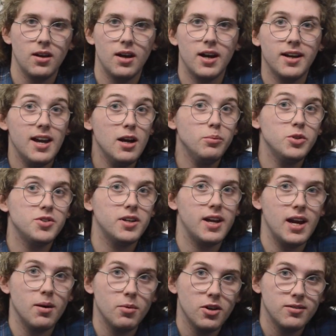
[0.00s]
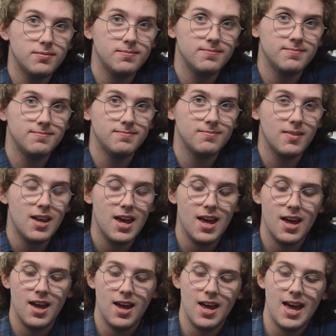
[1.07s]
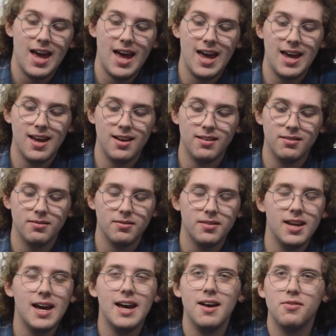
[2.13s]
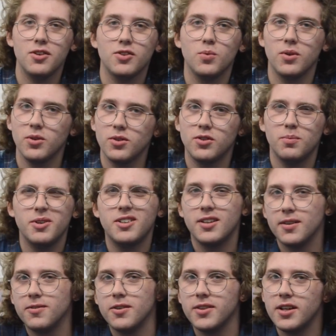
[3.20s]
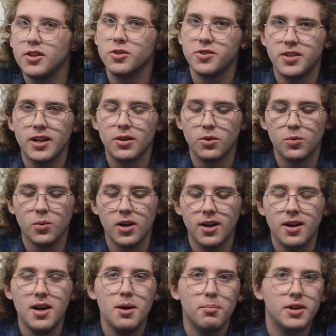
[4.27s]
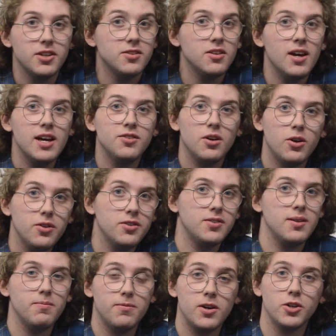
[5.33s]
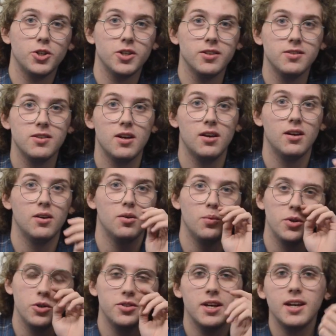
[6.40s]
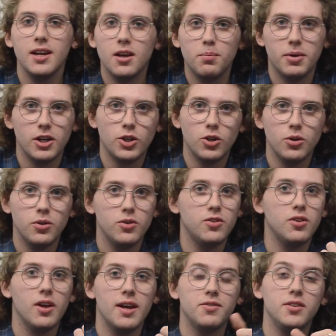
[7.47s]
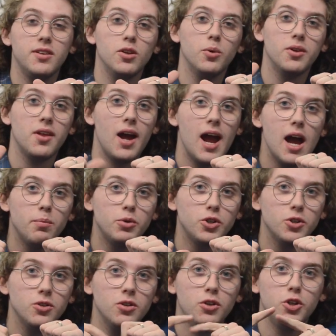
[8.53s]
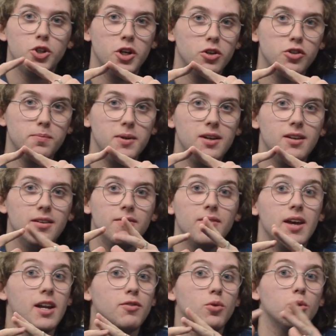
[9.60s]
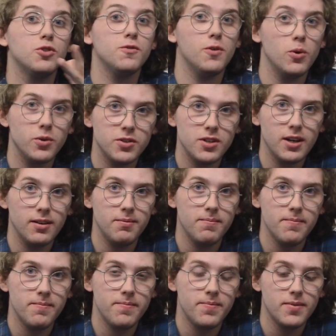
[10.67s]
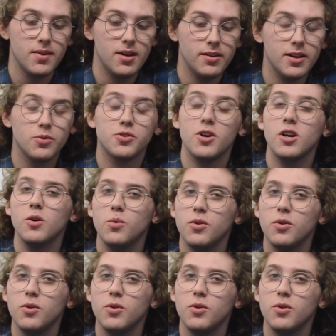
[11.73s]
a camera is a camera. And yeah, this one looks a bit different than your standard one, but it still has all the same functions. When you're taking a picture, you still have to deal with aperture, shutter speed, and of course focusing. Now, starting